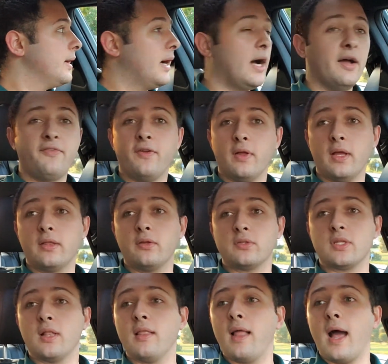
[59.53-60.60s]
I feel like
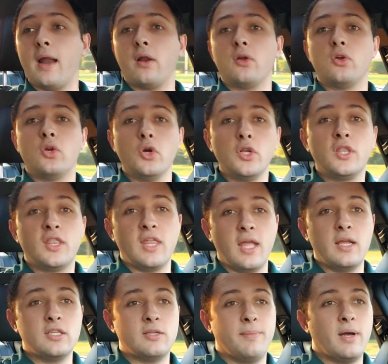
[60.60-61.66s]
there's a lot of good
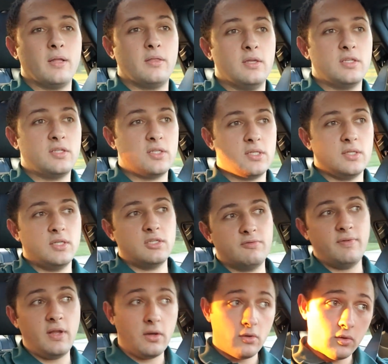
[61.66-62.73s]
things about this
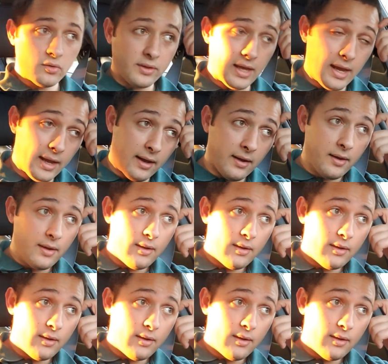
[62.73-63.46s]
vehicle that